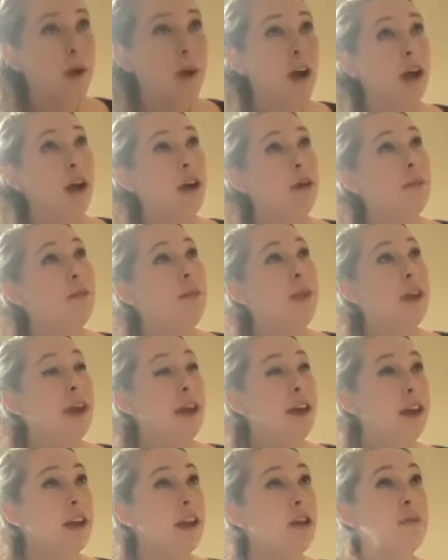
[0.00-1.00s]
Um,
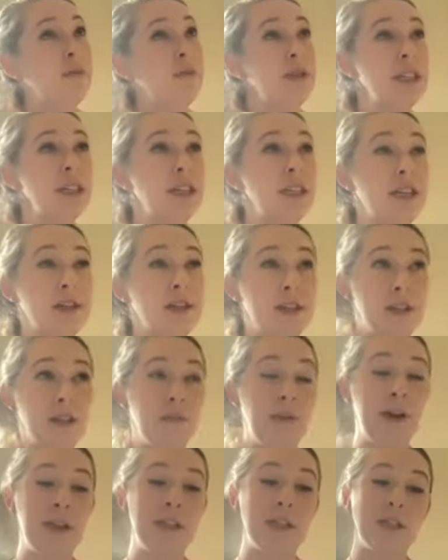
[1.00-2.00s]
can you please tell us
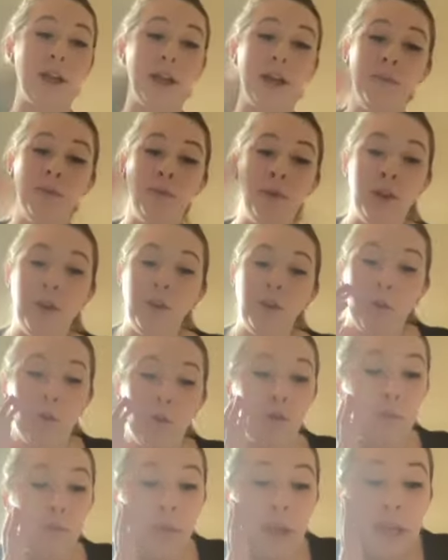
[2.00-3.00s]
about a time when
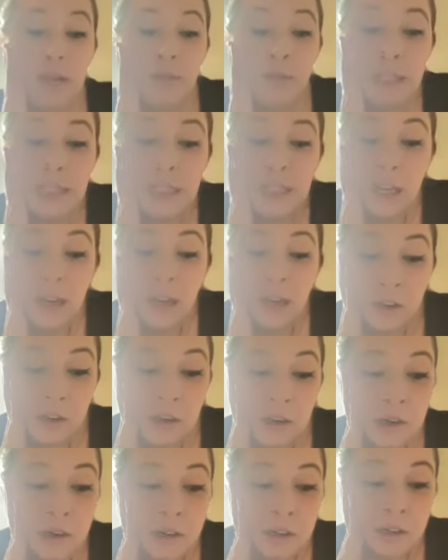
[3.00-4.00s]
you made a mistake in
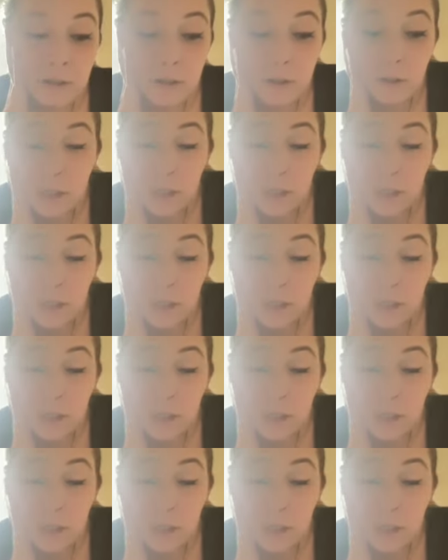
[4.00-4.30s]
your clinical